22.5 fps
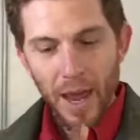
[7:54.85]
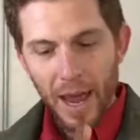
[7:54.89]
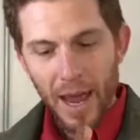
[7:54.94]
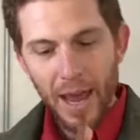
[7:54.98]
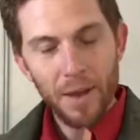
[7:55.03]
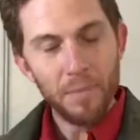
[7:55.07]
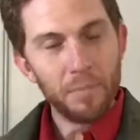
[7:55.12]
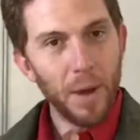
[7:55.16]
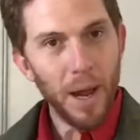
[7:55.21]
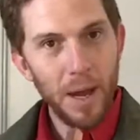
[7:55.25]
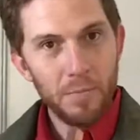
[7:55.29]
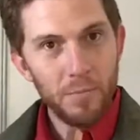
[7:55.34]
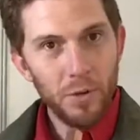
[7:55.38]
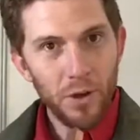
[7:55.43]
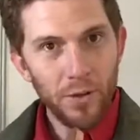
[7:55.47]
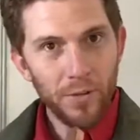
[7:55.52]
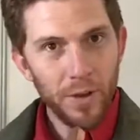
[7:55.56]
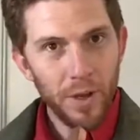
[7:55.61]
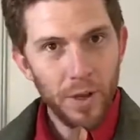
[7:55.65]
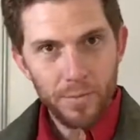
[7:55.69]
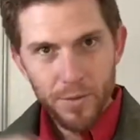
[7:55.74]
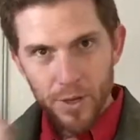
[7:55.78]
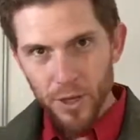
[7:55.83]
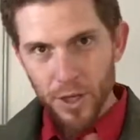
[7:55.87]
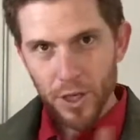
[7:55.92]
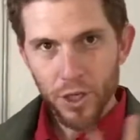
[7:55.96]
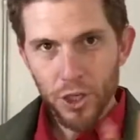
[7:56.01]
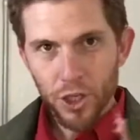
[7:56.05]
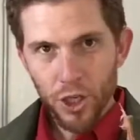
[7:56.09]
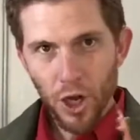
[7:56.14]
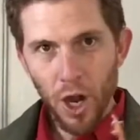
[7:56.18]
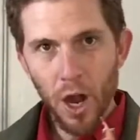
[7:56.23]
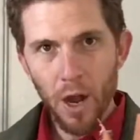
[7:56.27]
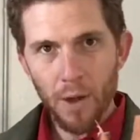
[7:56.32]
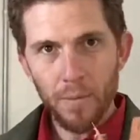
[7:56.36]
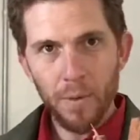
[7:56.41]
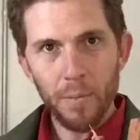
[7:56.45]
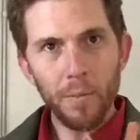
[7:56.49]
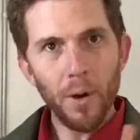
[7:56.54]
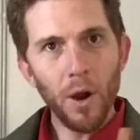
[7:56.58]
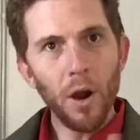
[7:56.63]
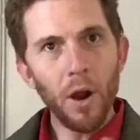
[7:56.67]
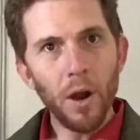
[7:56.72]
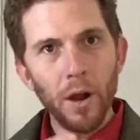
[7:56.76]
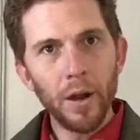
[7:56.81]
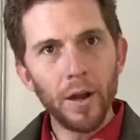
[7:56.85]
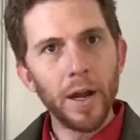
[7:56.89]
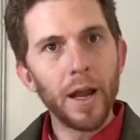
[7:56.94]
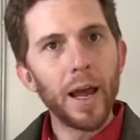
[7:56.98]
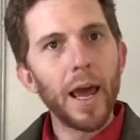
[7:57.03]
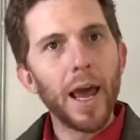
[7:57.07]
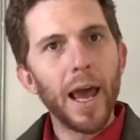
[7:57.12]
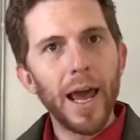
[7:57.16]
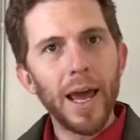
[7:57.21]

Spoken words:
and by moving them, you can jar them apart